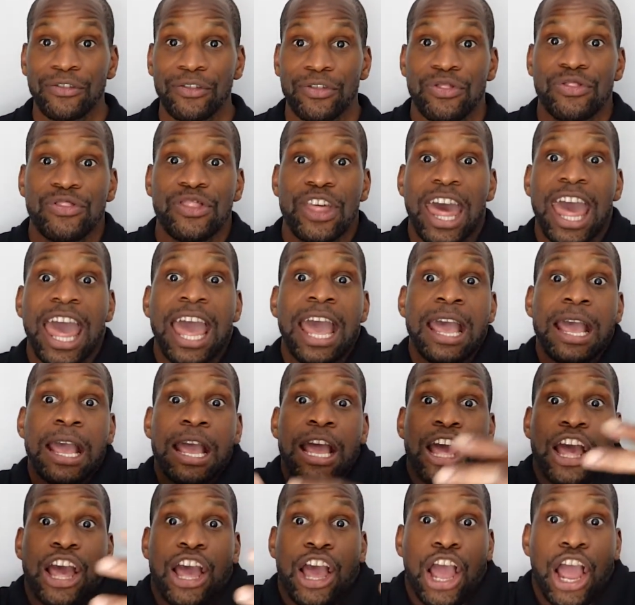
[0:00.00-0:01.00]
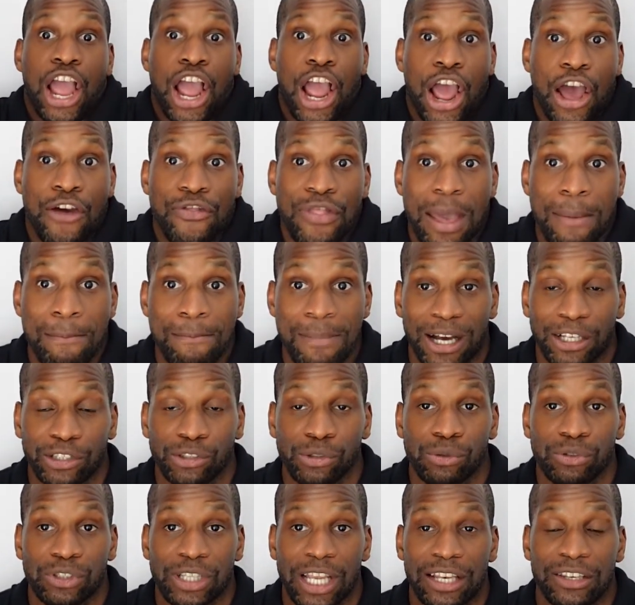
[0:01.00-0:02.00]
their
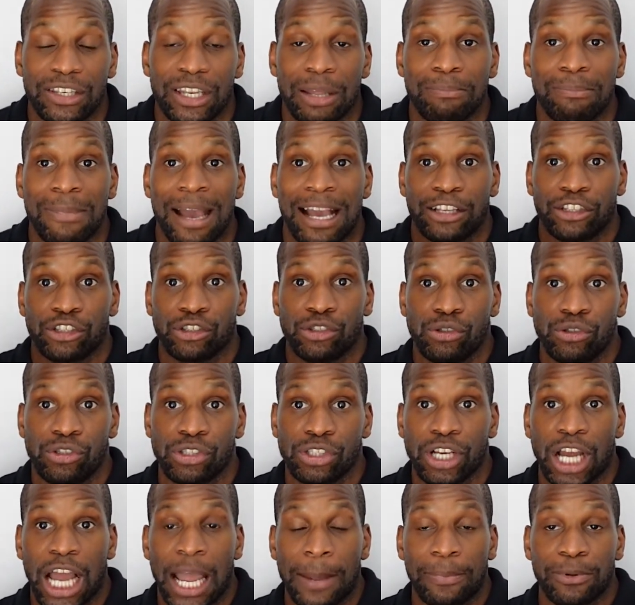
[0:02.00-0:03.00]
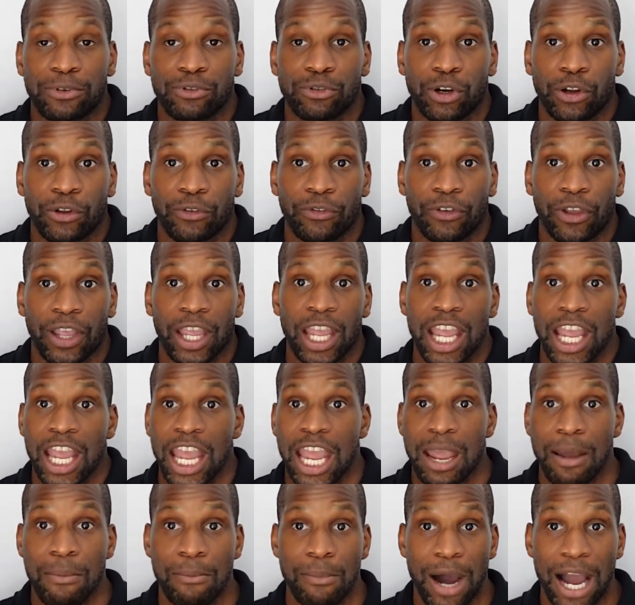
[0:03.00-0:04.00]
muscle tendon mass using hypertrophy.
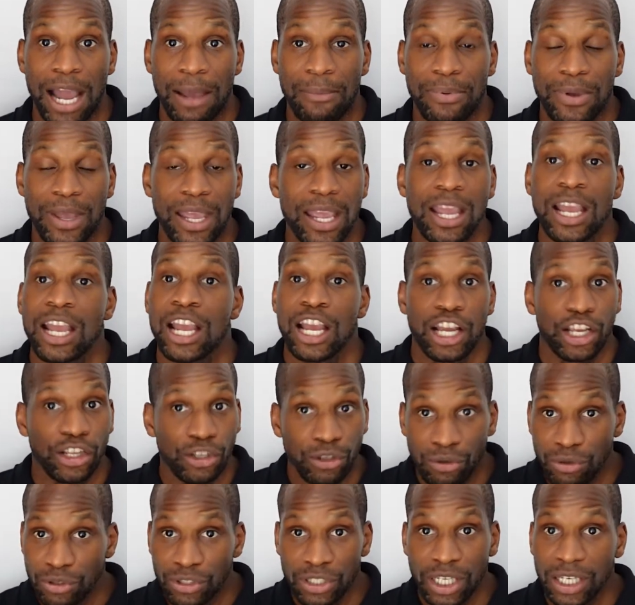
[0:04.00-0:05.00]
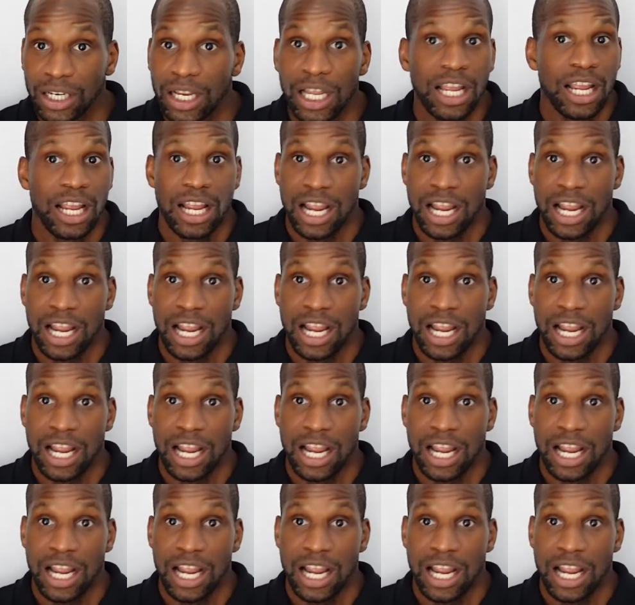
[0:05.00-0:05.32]
It might be using,